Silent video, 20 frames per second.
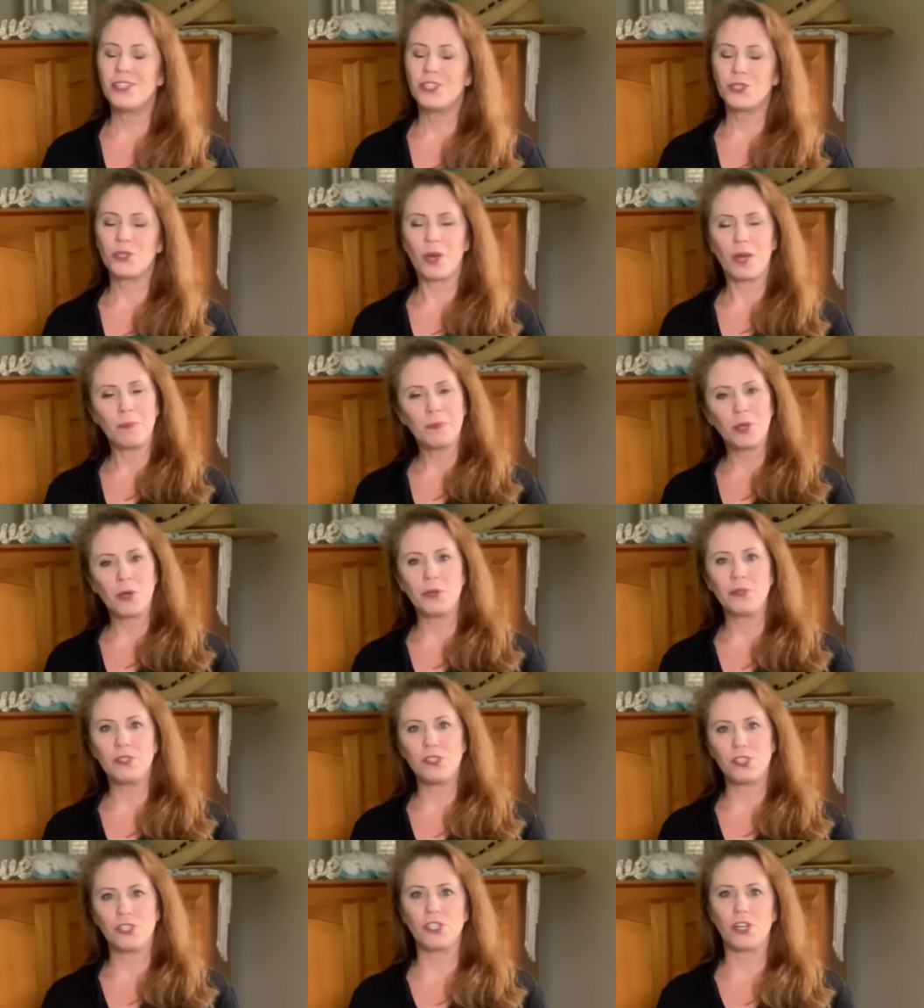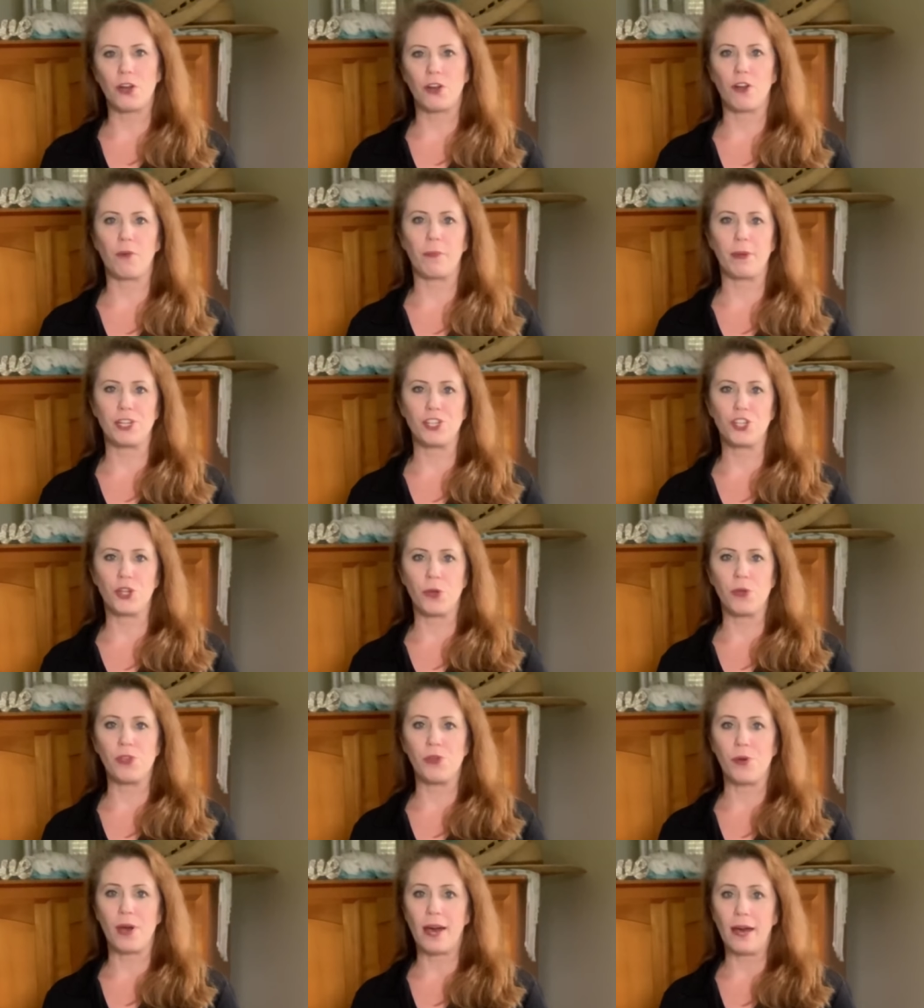So I'm going to start up by
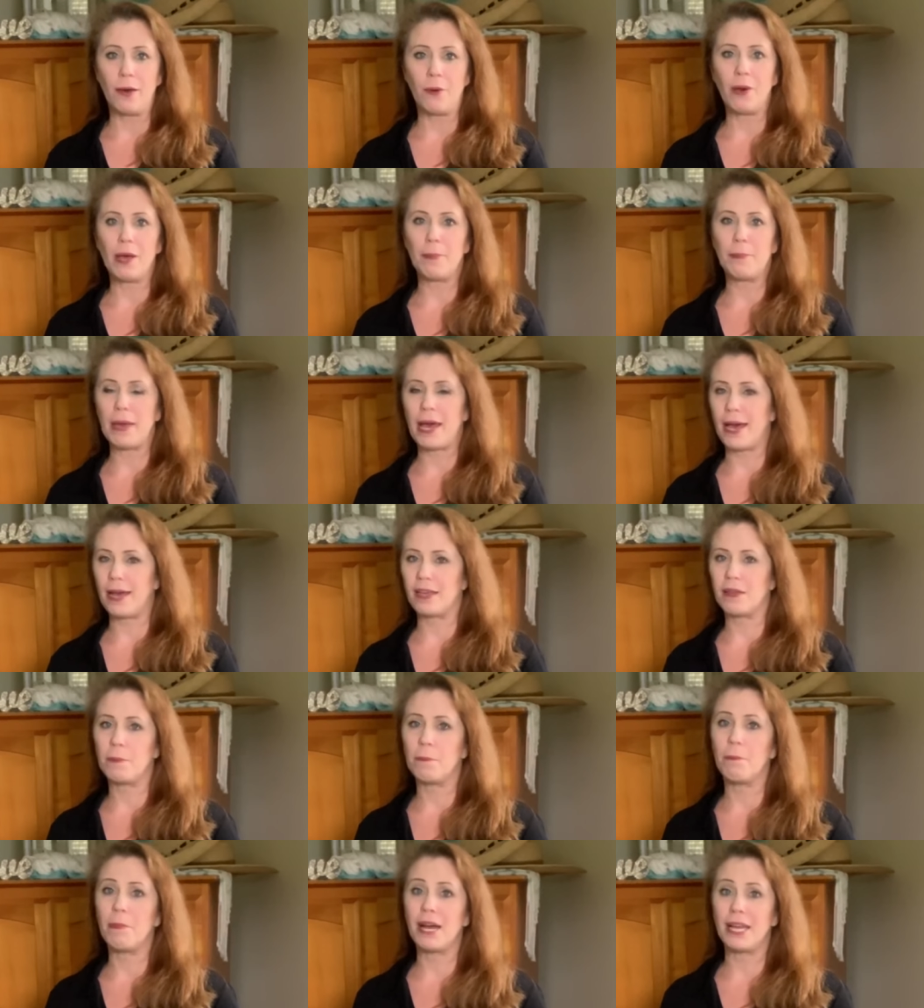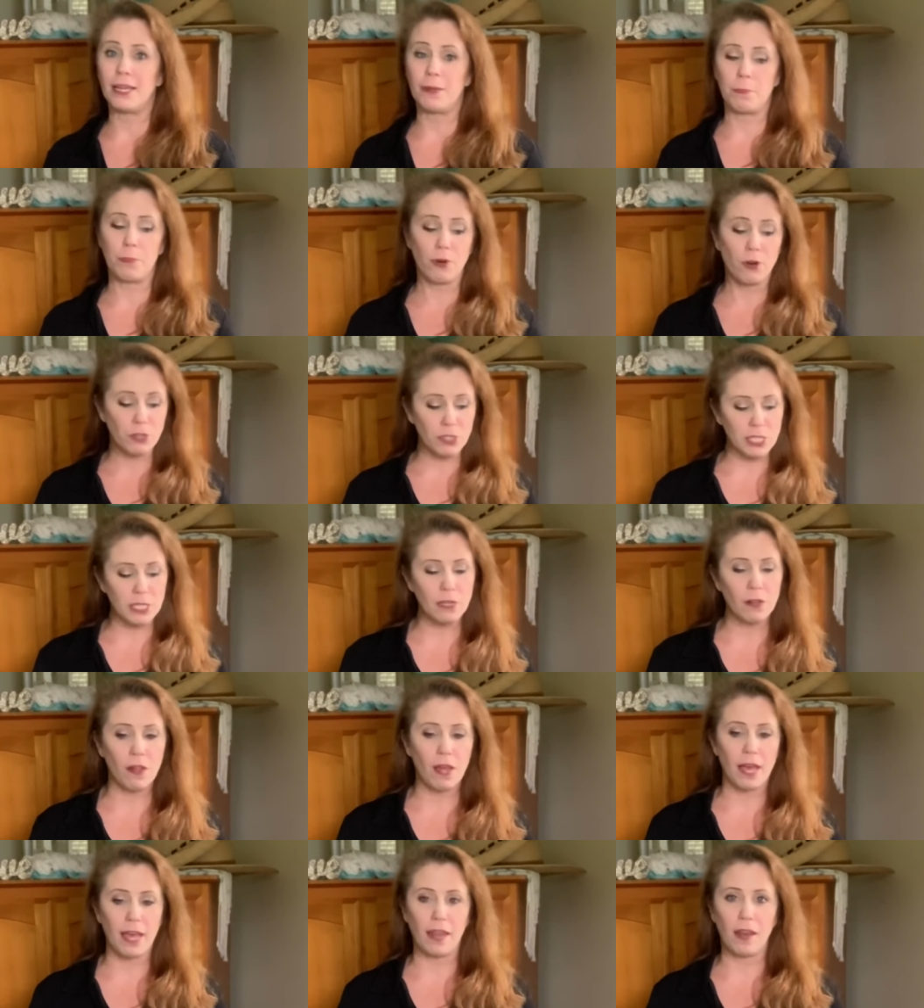showing you how I pack my
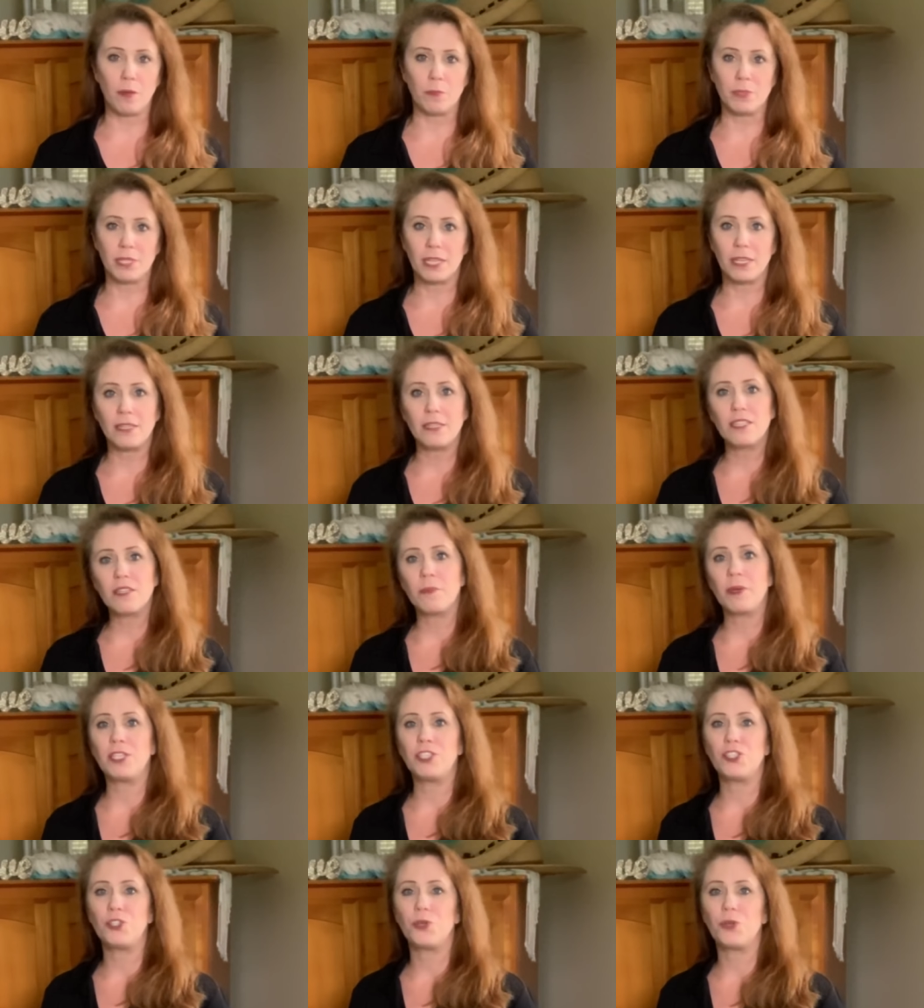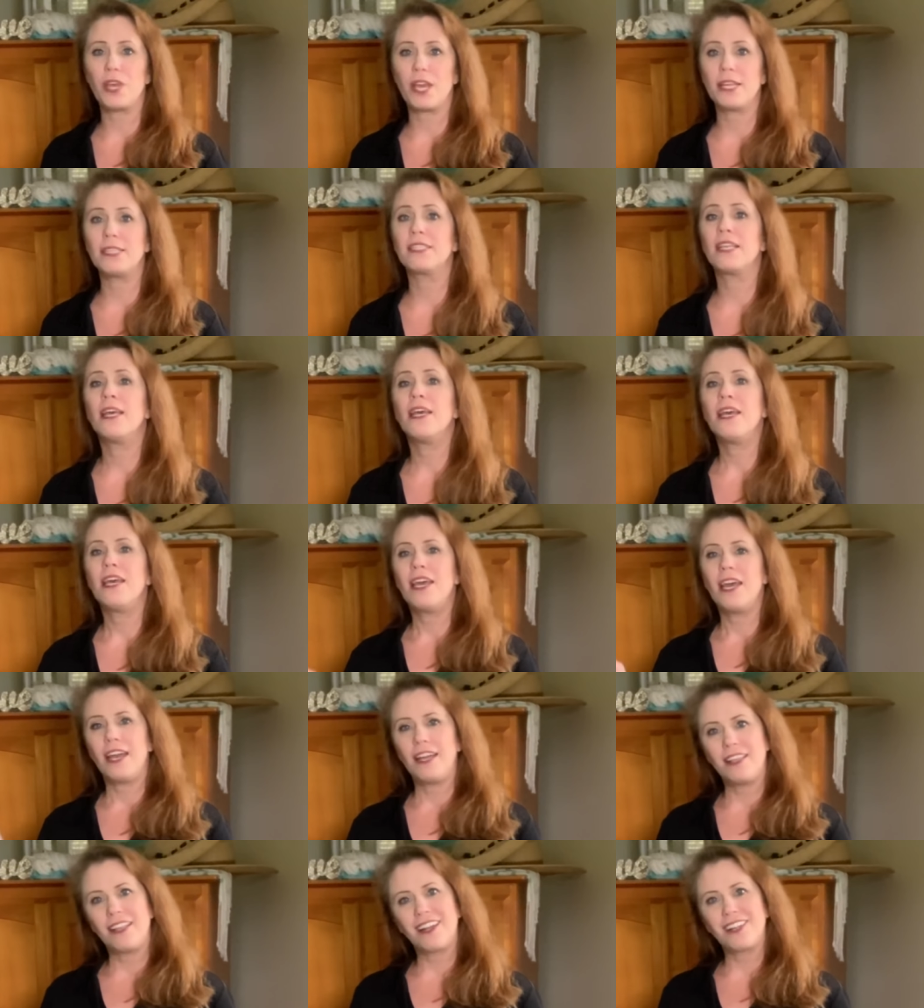personal items into my suitcase,
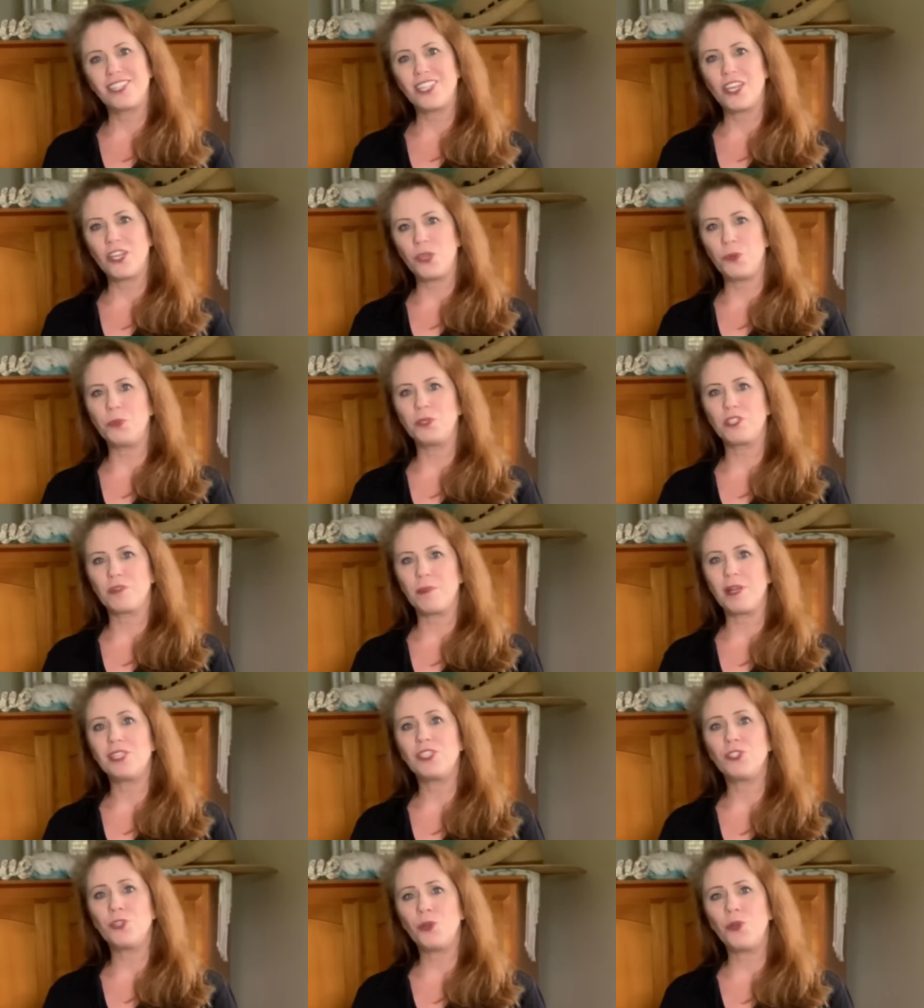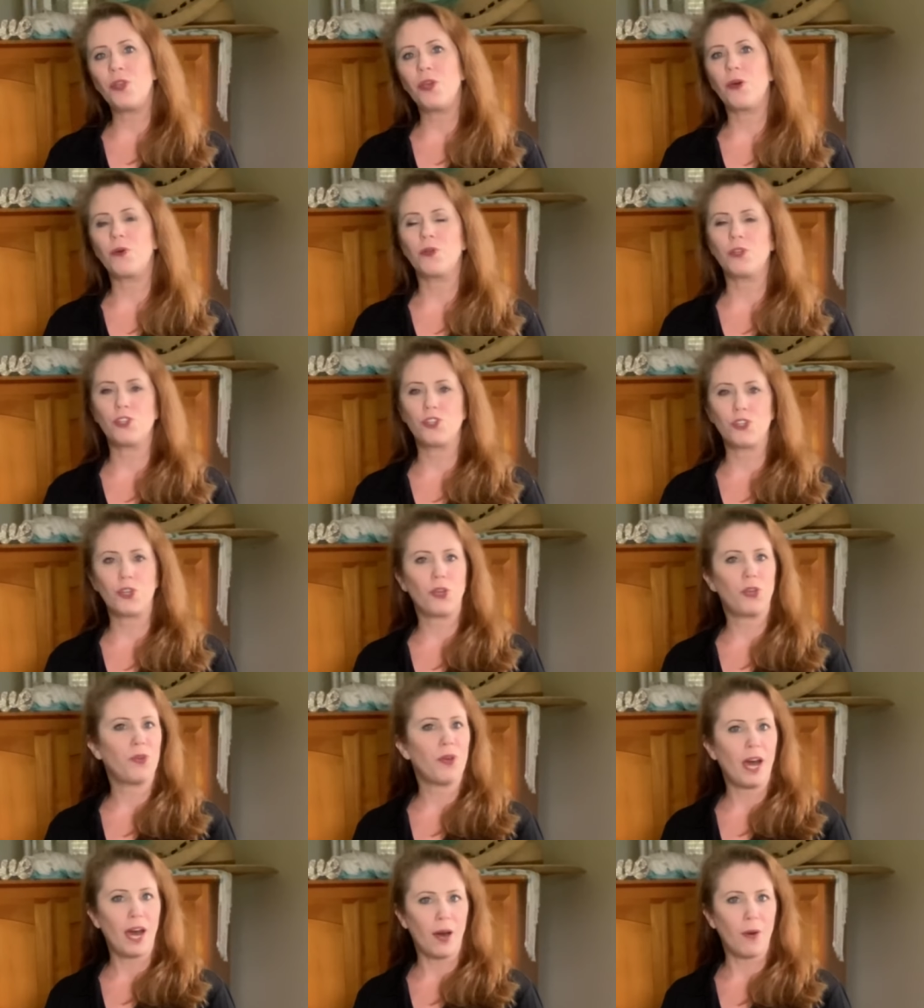and then I'll take you into my studio and show
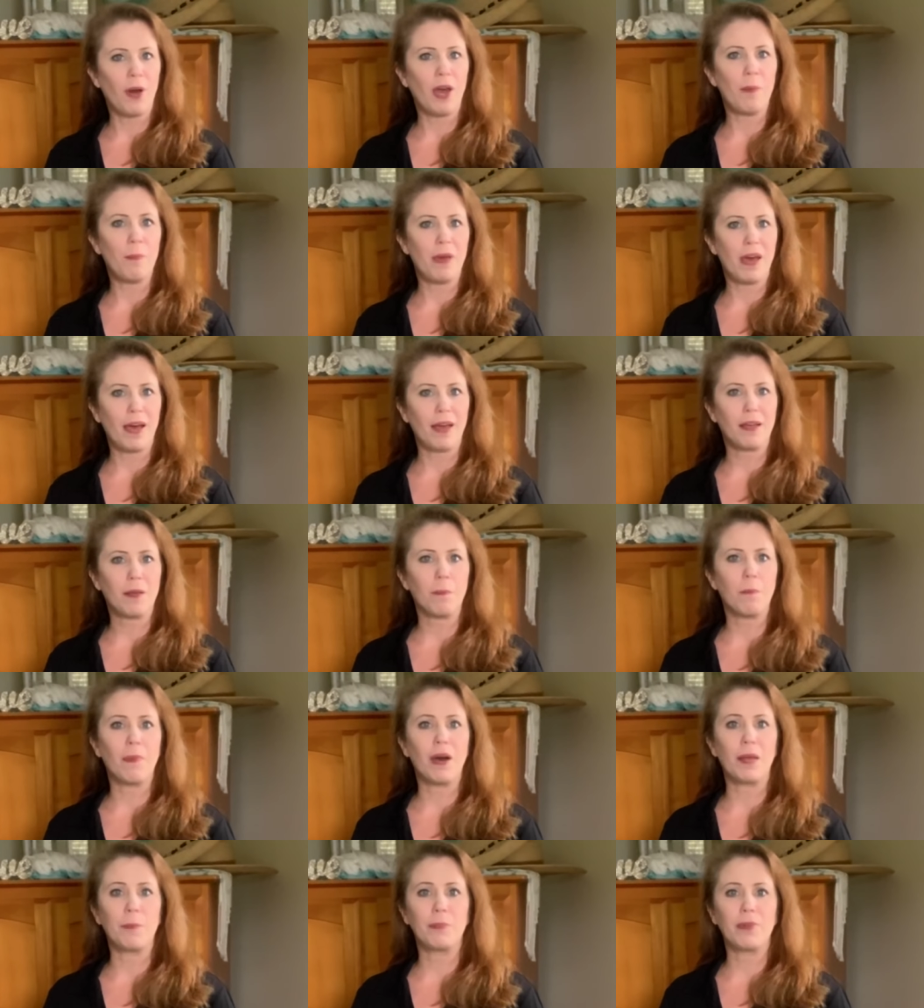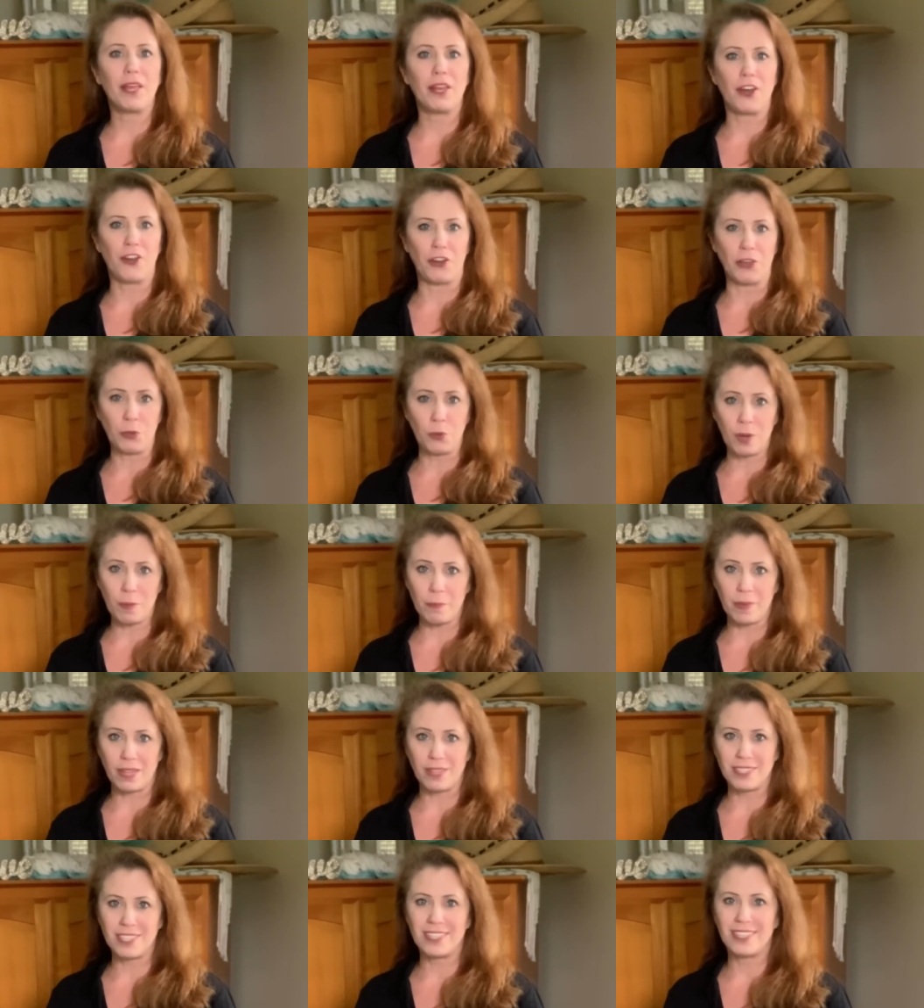you how I pack my plein air
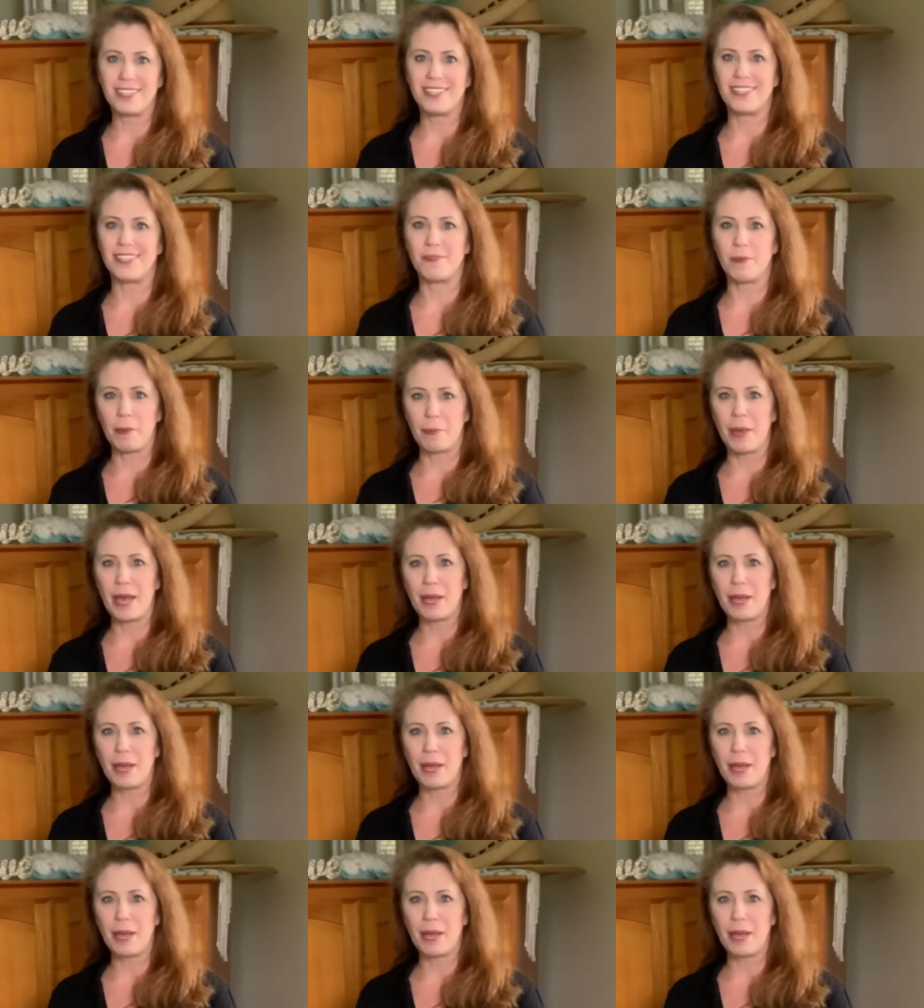equipment in my